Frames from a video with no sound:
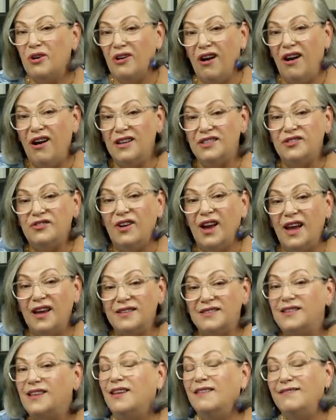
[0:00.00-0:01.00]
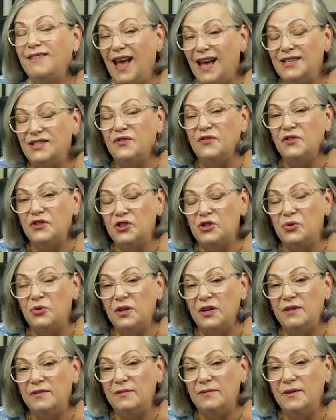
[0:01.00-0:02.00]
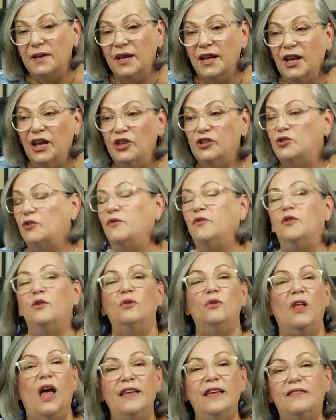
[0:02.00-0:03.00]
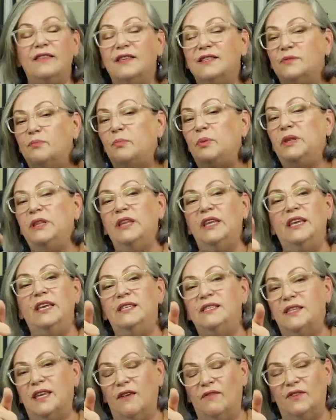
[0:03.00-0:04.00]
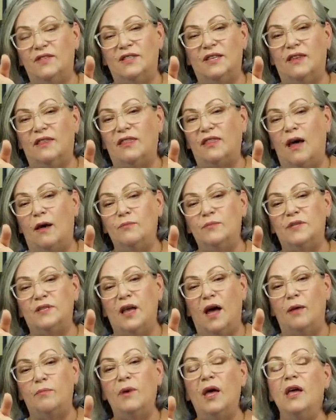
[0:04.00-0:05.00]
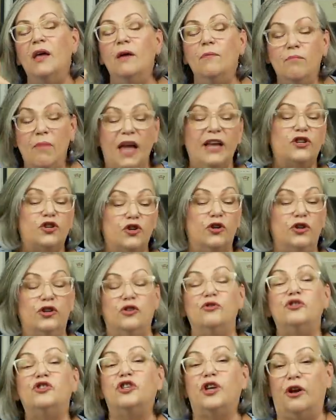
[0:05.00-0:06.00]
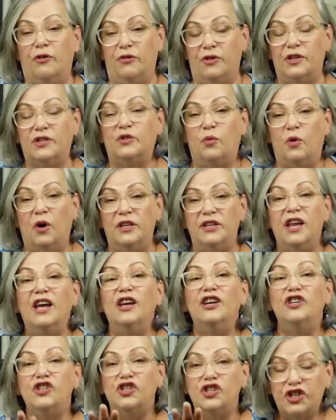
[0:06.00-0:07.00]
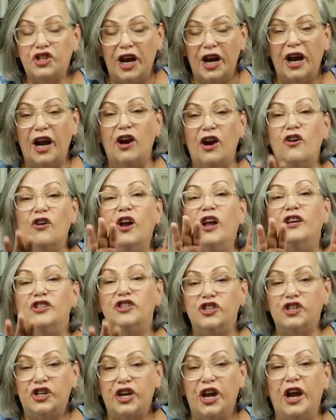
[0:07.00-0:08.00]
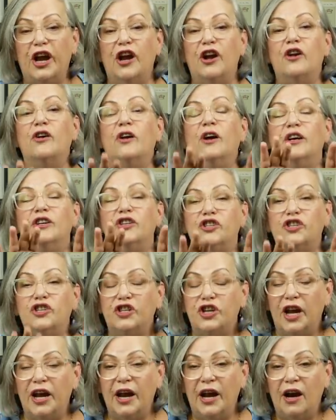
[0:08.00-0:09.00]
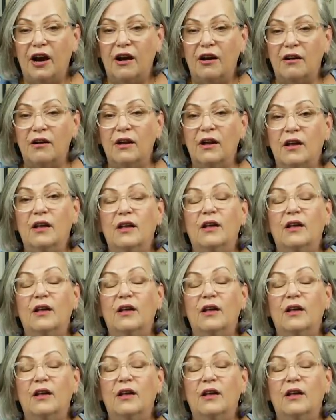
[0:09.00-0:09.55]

contracts, that's for sure. So if you like this, please give us a thumbs up. Make sure you share this one. Share, share, share